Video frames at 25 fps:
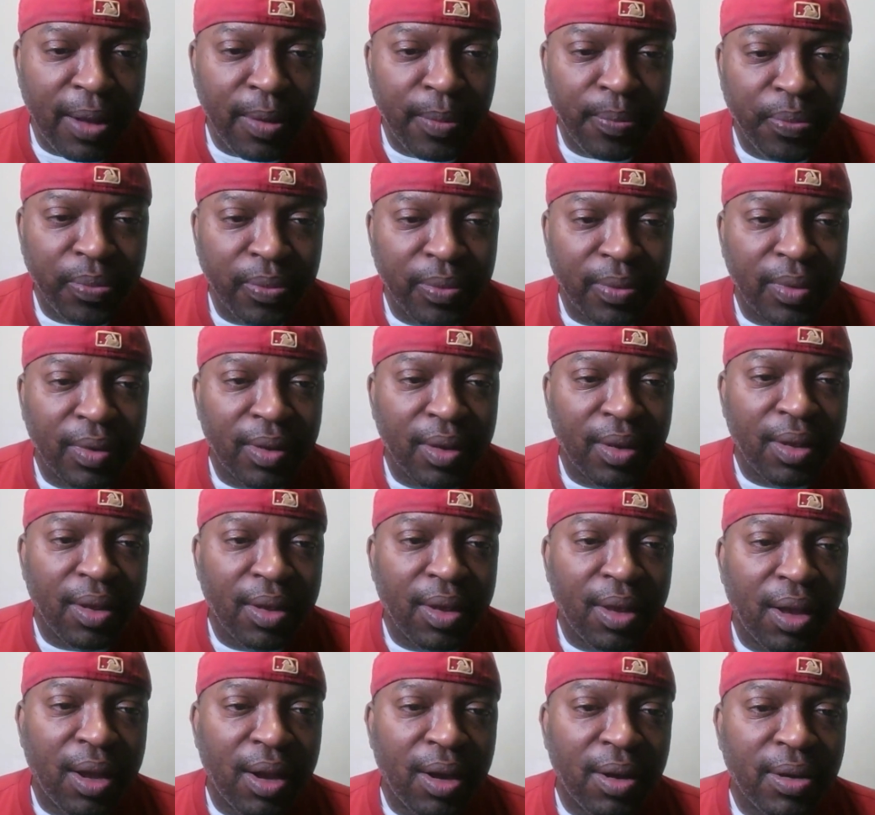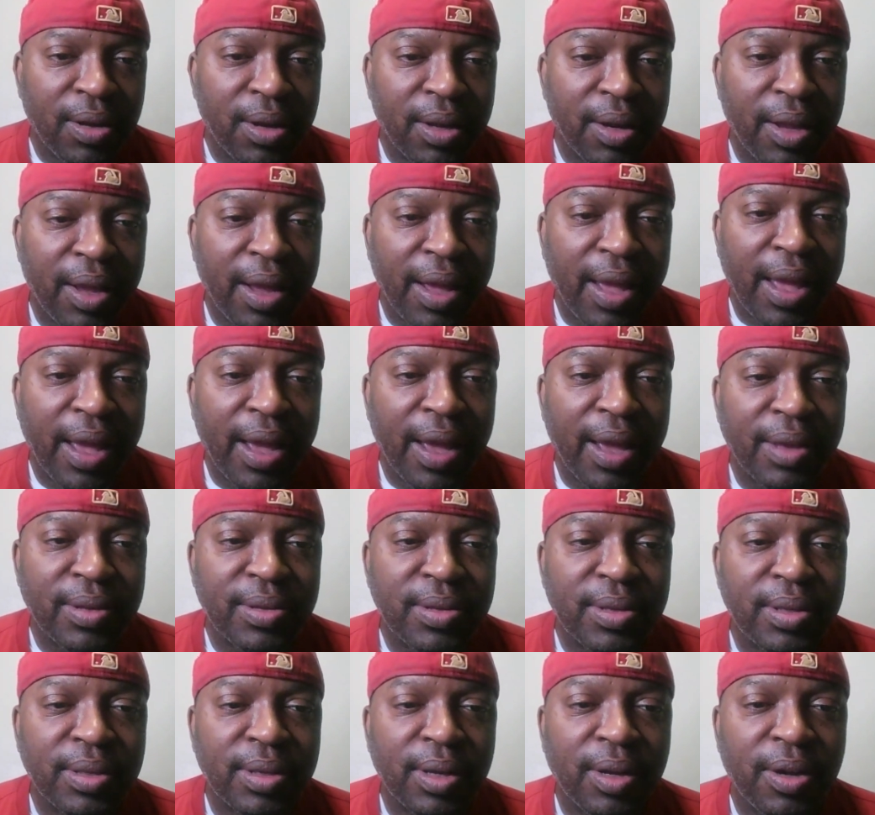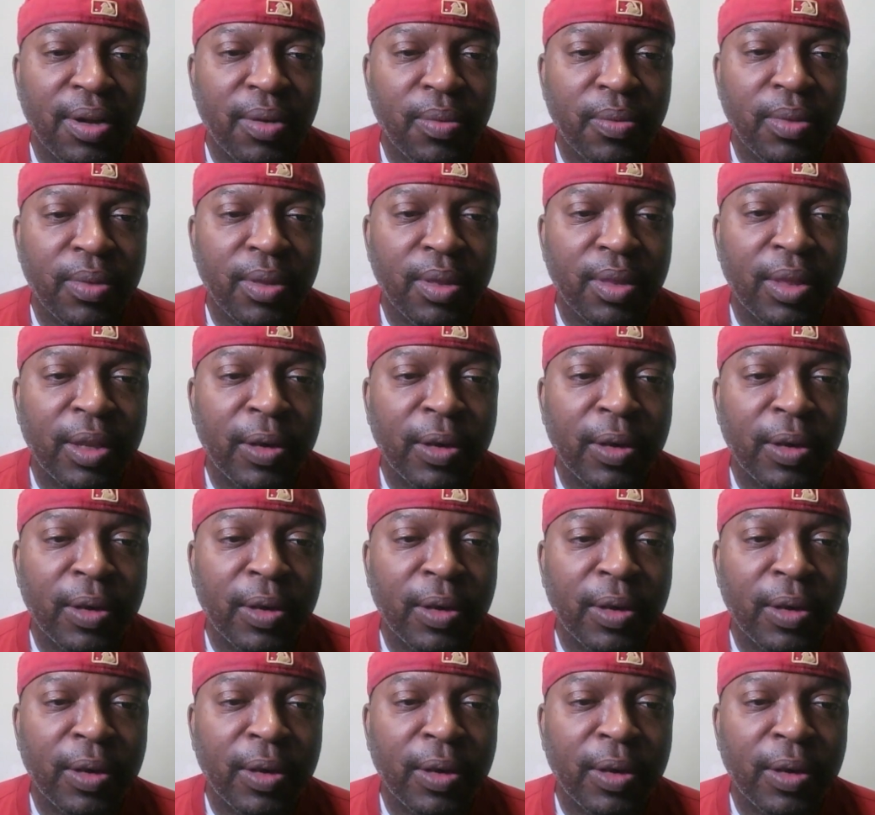I'm going to ask the